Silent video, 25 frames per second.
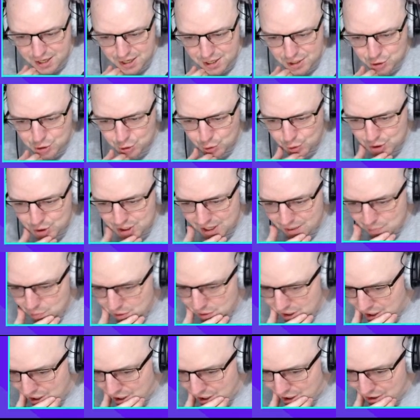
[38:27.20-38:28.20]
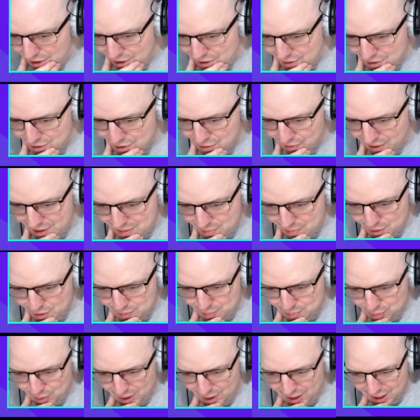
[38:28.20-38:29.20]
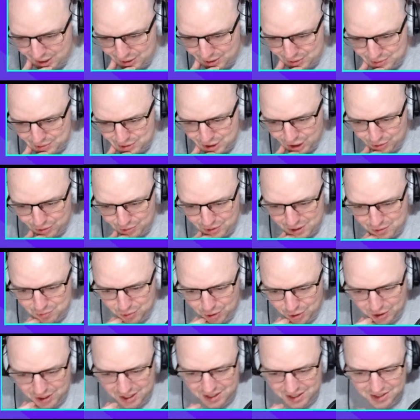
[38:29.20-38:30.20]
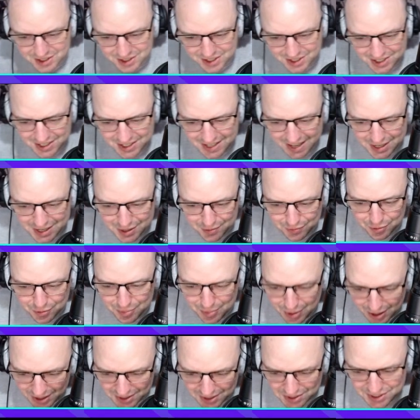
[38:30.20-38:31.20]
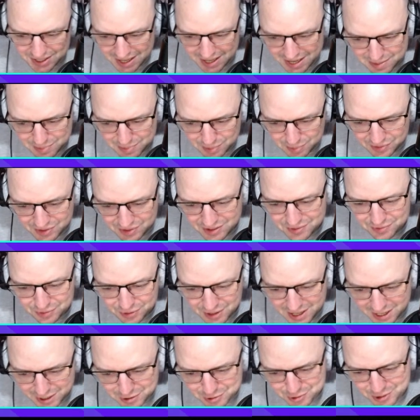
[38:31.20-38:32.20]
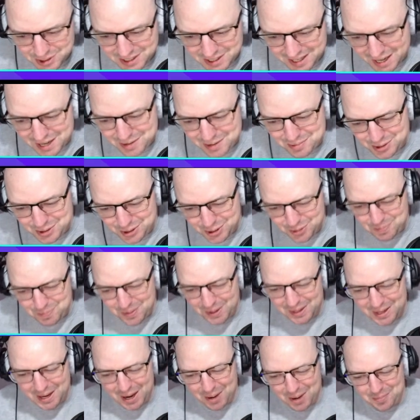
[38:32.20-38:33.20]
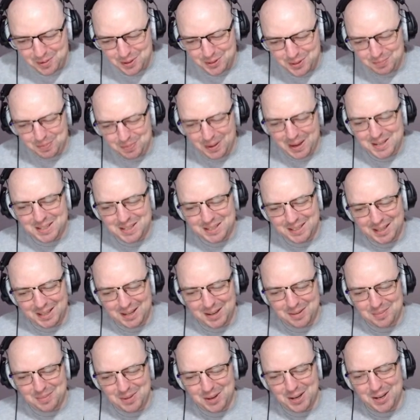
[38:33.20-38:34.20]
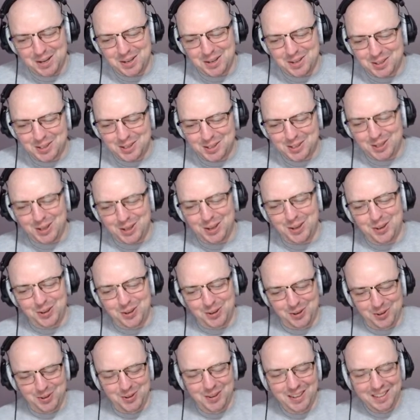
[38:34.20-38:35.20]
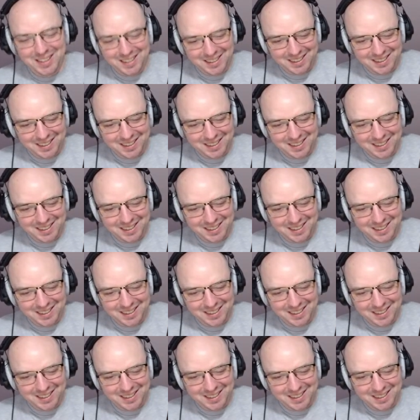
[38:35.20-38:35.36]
George Kemp, when Haaland, Greenwood, Bueno, Tony, Watkins, Castagna for a -8 with the 3 extra games you pick up, it's basically a -2.